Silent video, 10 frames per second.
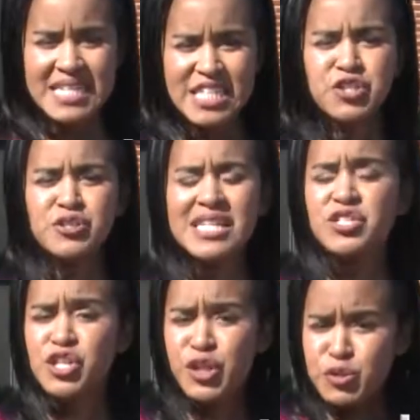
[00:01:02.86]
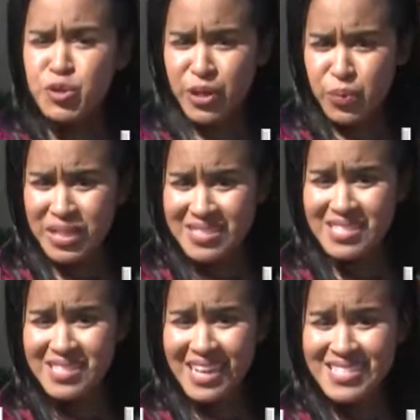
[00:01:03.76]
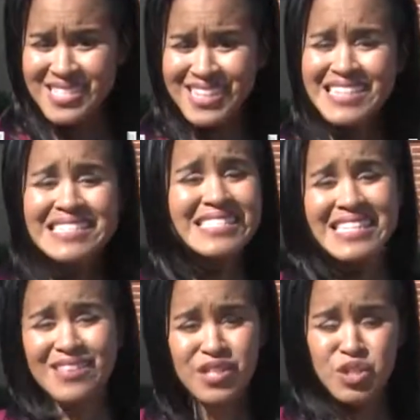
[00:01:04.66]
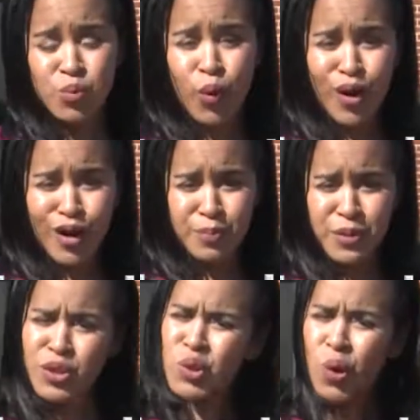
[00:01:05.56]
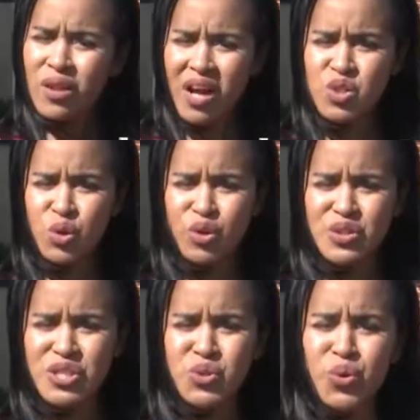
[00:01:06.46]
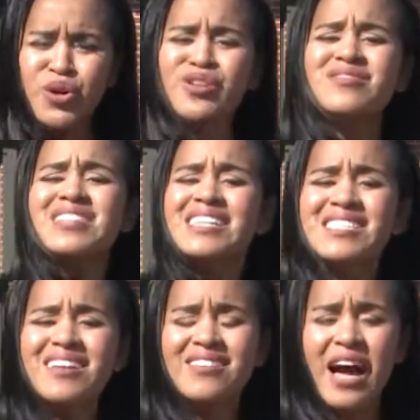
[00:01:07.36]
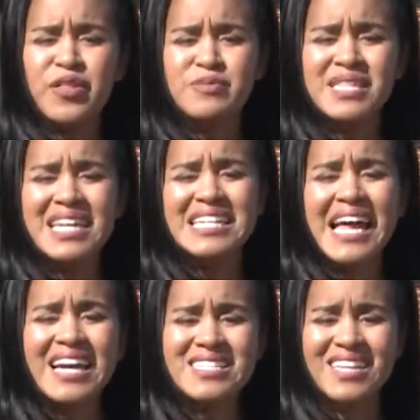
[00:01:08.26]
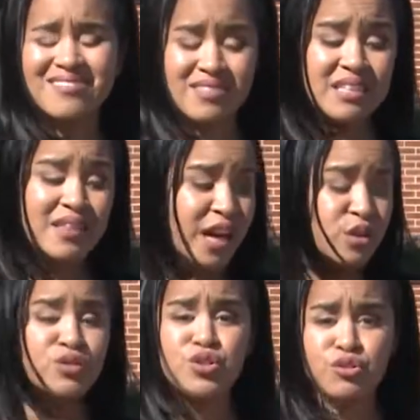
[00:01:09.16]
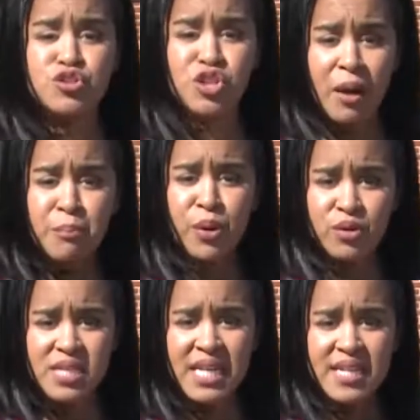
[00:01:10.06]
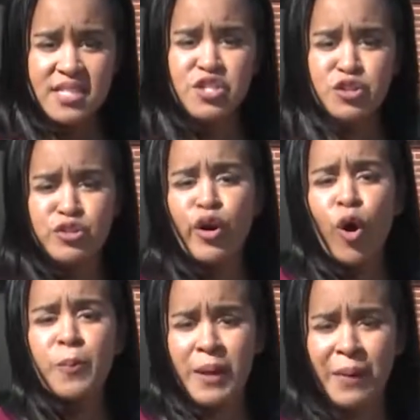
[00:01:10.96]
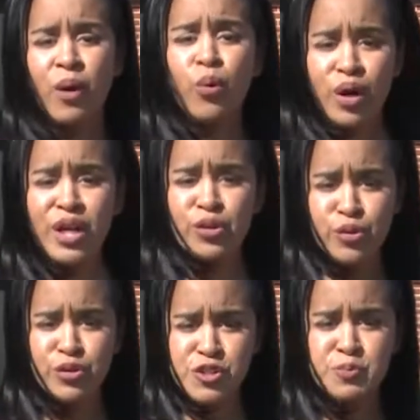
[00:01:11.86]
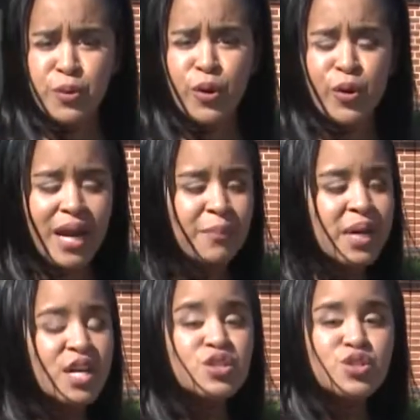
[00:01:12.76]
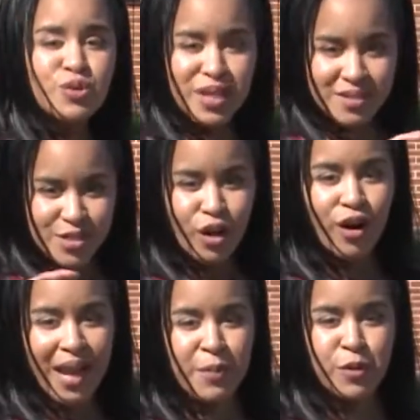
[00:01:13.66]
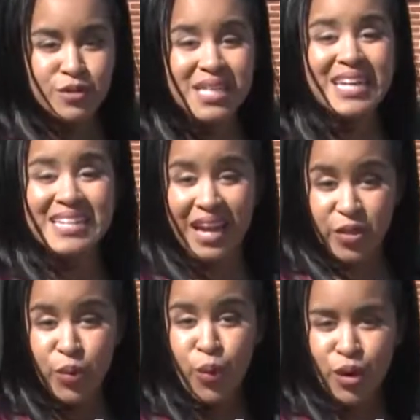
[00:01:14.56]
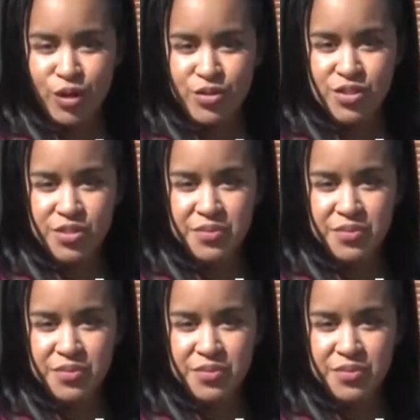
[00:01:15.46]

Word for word: Teachers say children with dyslexia see this word, but the neurological disorder doesn't allow them to connect it. The letters are jumbled. Teachers are hoping by working through this program, students are able to connect the words.